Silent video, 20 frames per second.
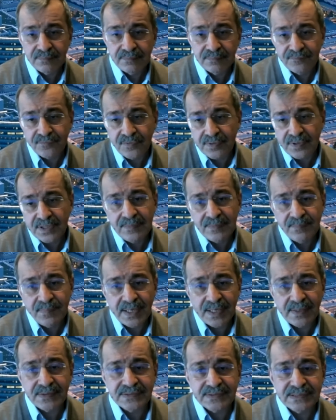for
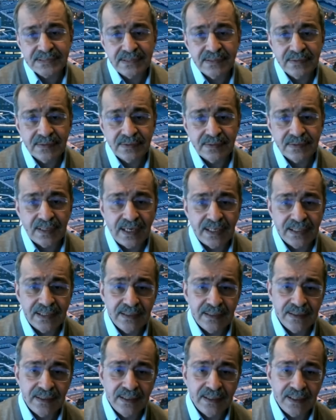comparison, like
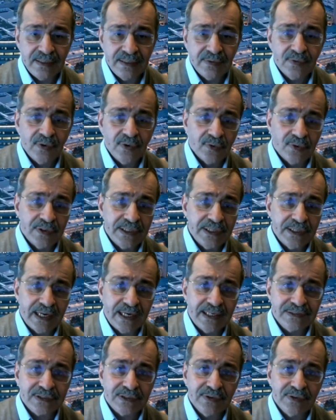in colon
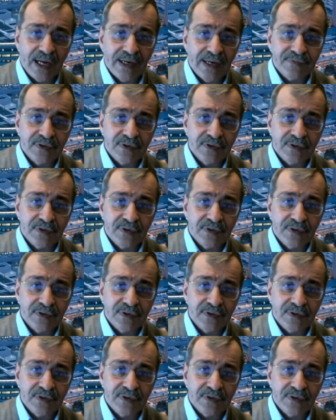cancer, you have